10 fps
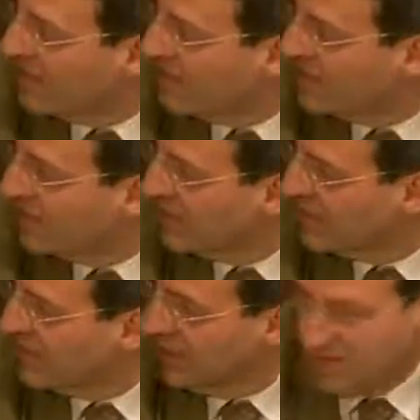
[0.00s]
that
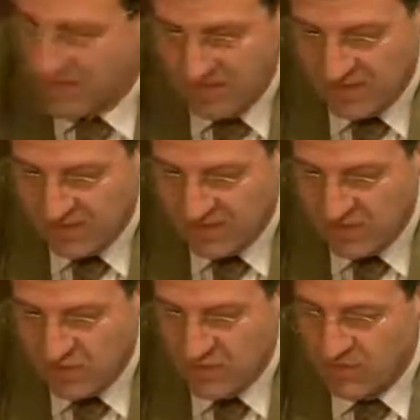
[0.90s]
the
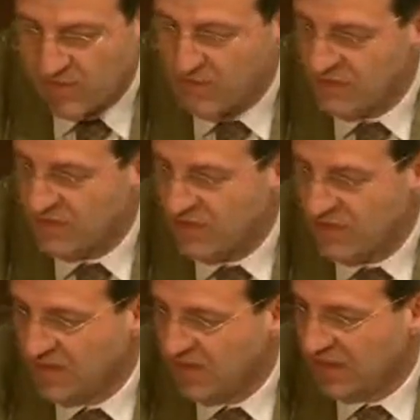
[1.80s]
euro was
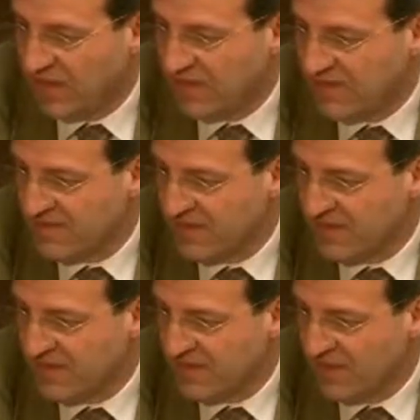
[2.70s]
conceived as,
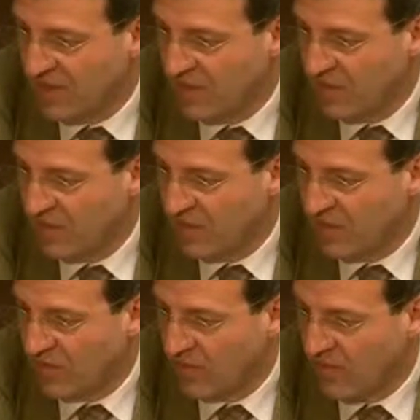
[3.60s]

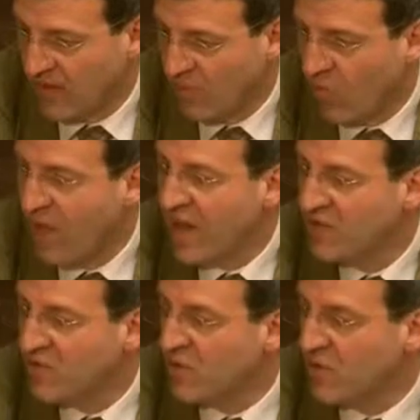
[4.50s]
a way
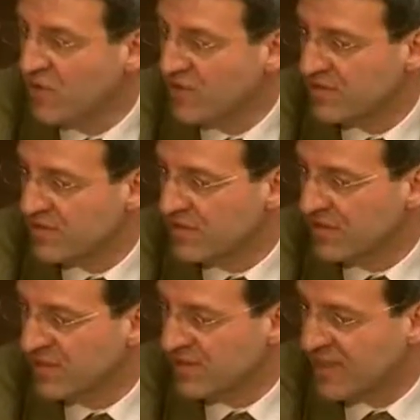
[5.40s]
towards
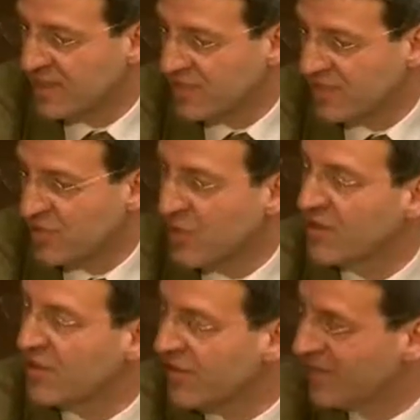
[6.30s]
some
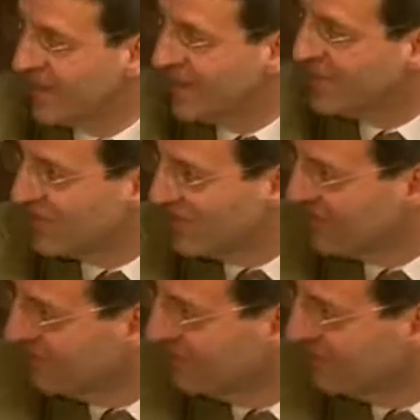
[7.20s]
stronger integration.